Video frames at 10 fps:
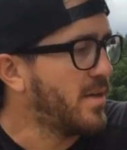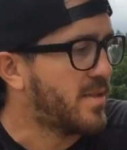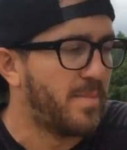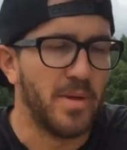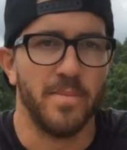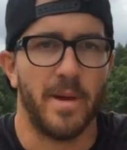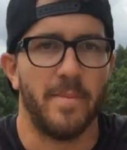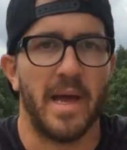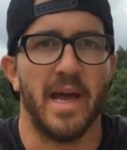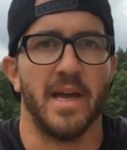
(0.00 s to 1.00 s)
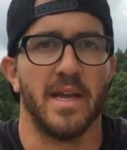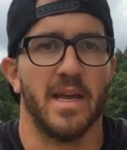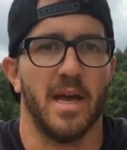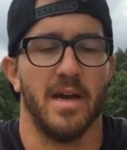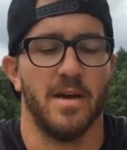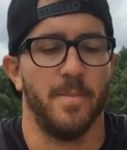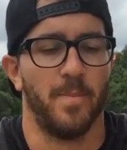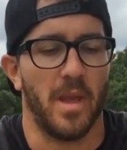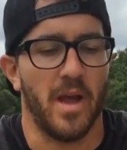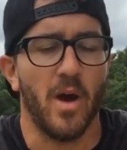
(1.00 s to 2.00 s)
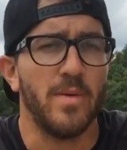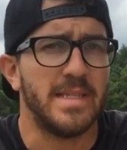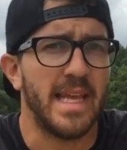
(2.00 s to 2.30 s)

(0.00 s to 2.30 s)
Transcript: look to build my bag, I always